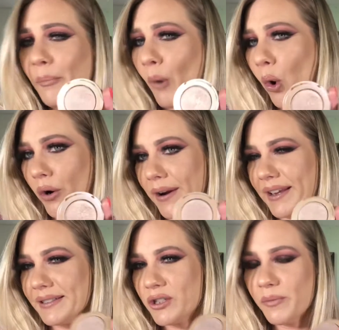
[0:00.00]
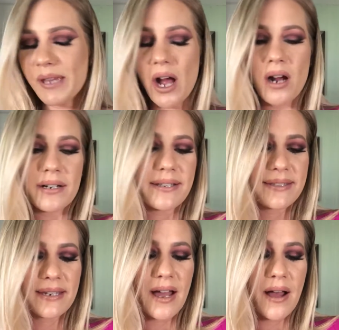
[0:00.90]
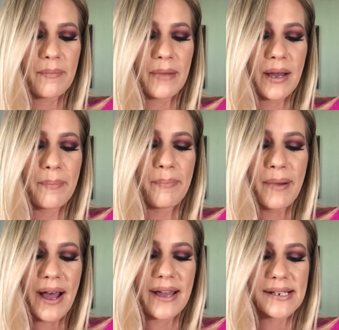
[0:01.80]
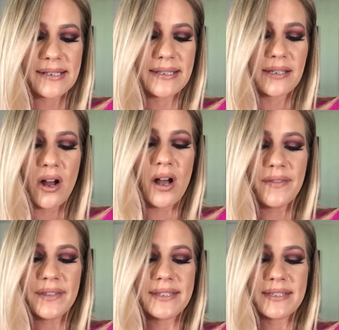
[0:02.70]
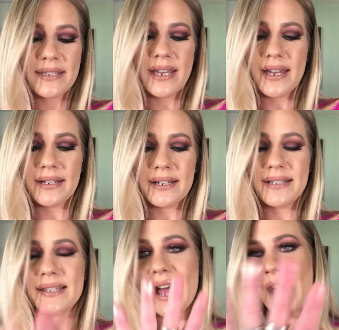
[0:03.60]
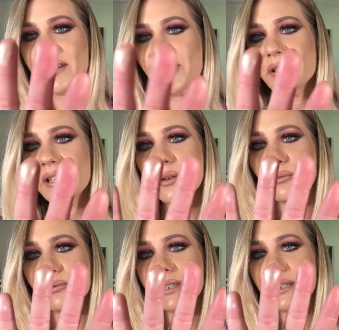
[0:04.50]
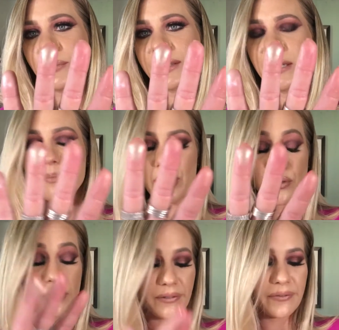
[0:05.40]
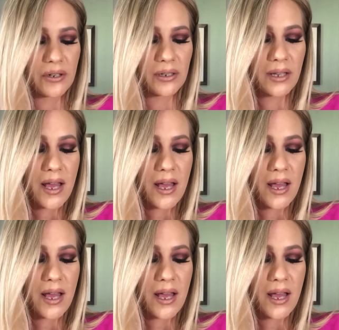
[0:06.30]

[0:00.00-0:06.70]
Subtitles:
boring, to be honest, but on the skin, it's actually really, really beautiful.